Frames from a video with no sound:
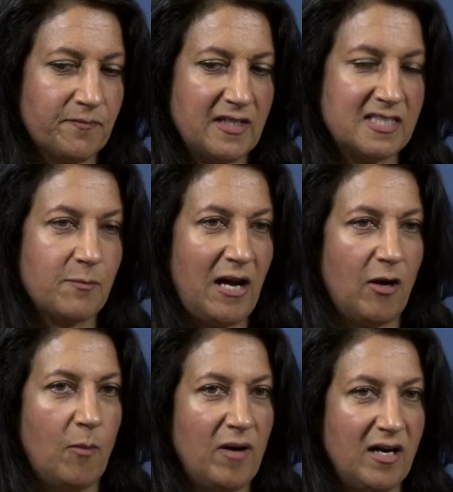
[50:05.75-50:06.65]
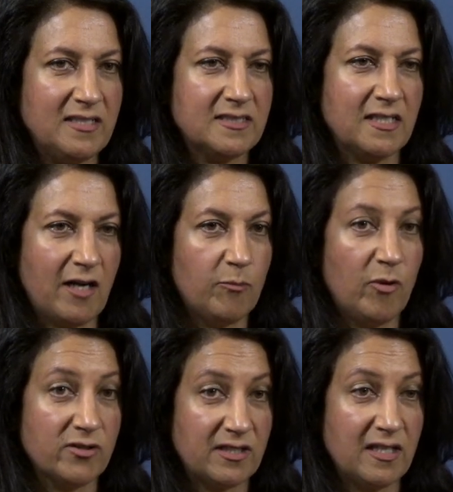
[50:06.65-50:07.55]
It's about our mind and our
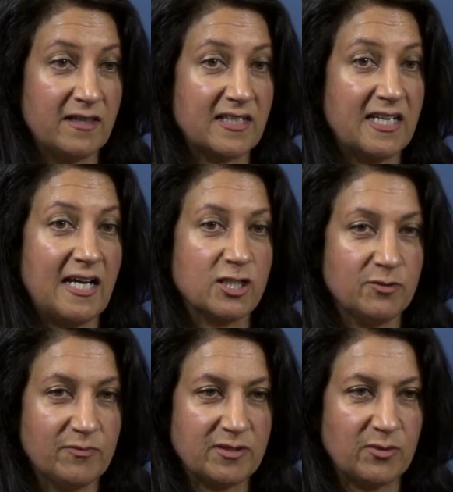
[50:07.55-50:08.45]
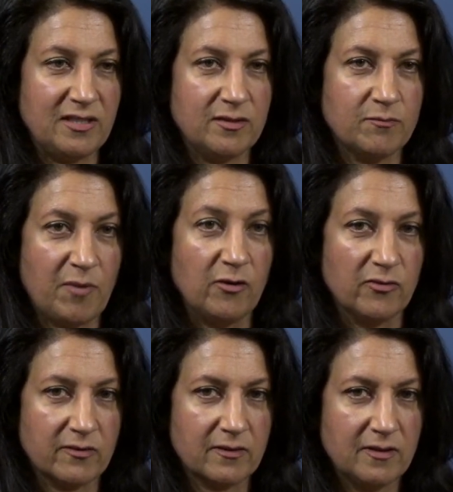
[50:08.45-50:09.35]
body and the connection between both.